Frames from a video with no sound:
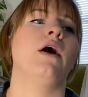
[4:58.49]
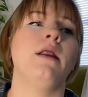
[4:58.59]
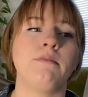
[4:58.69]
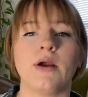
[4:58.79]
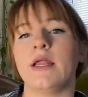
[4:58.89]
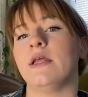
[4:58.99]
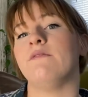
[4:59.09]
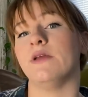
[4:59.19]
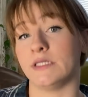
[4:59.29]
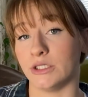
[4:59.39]

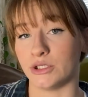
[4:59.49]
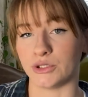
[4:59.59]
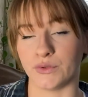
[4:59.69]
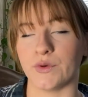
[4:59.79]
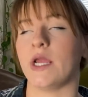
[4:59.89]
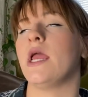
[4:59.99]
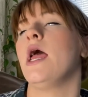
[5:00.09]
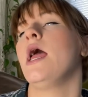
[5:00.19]
unbranded vintage jewelry.